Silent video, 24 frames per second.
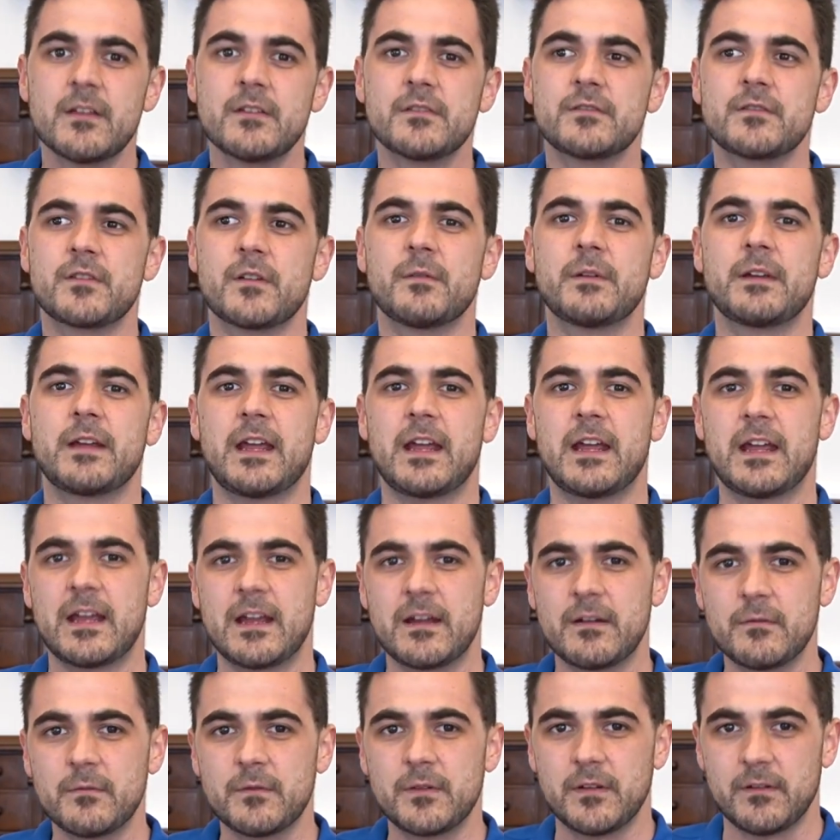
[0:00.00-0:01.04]
Showing
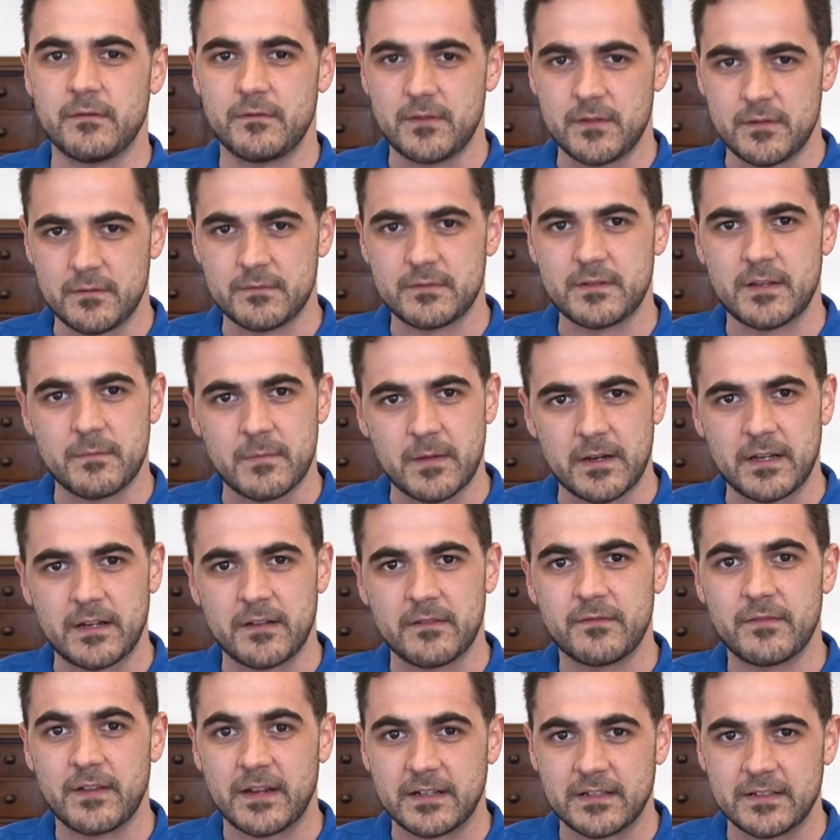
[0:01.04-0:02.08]
how you've used that money
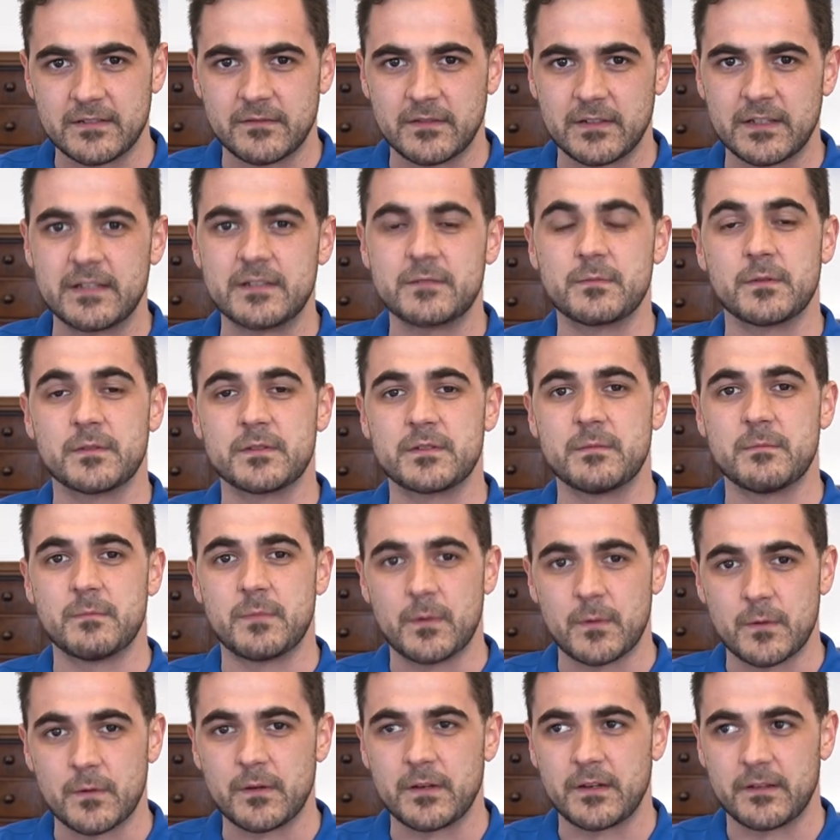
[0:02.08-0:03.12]
effectively is what's
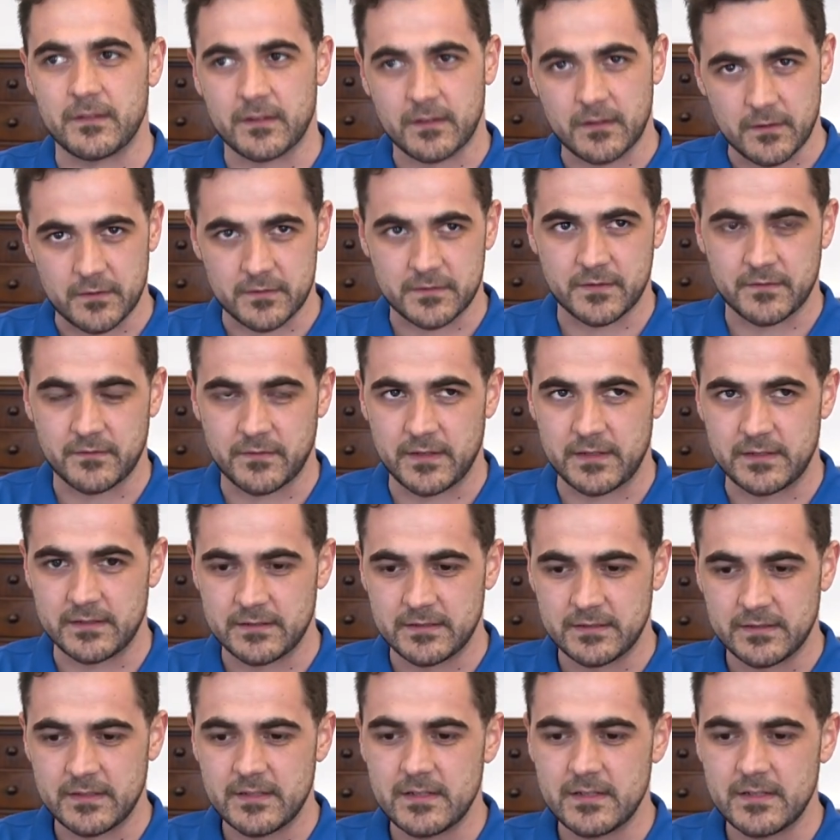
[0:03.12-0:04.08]
important in the cost event.